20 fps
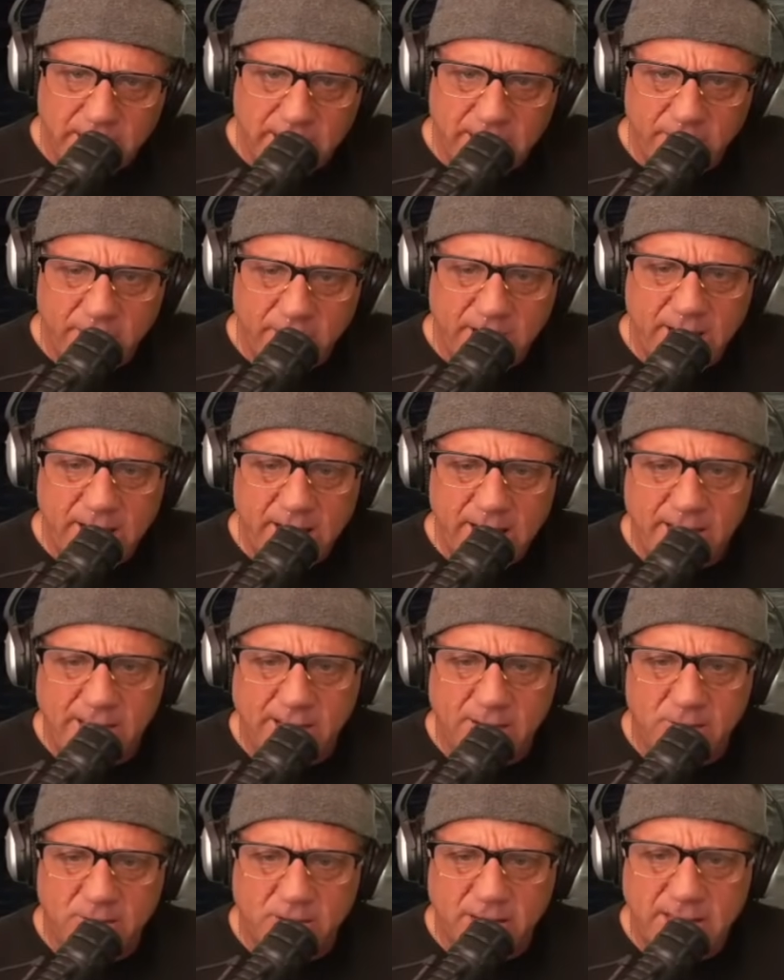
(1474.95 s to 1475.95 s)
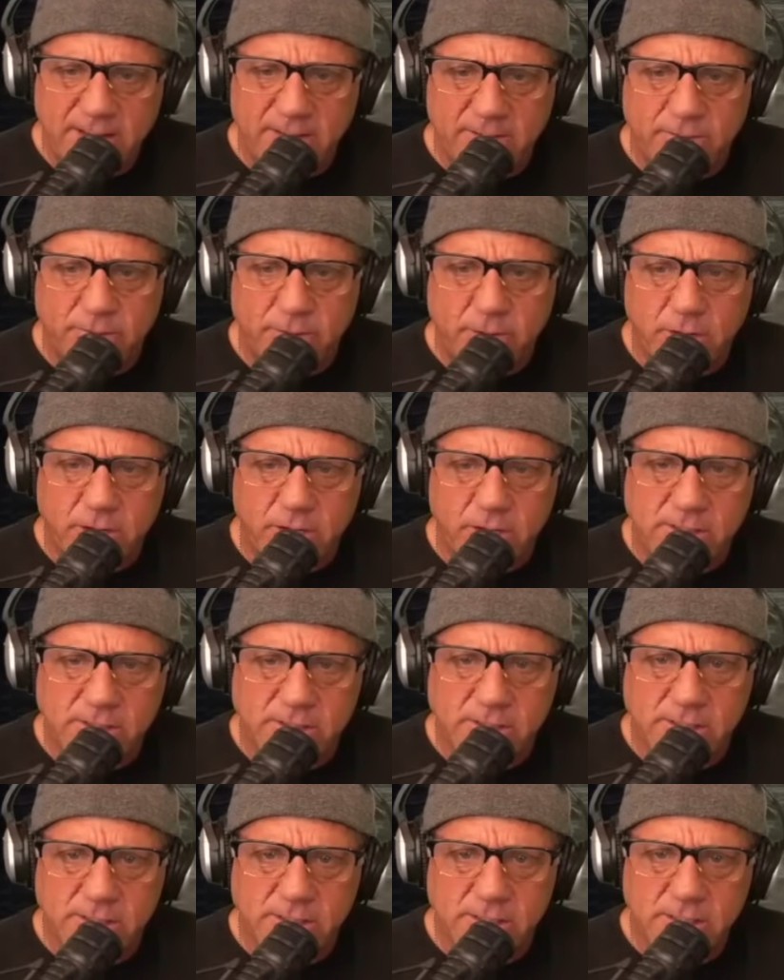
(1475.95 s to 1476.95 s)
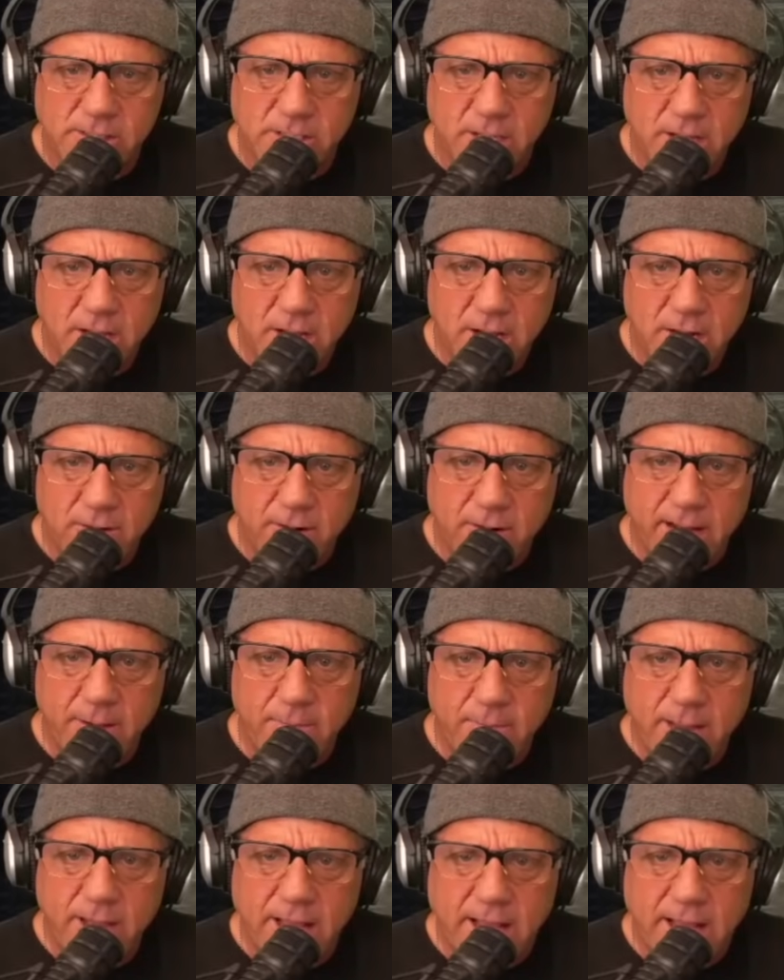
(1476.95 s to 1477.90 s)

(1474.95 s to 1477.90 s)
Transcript: It it, it literally inverts, right?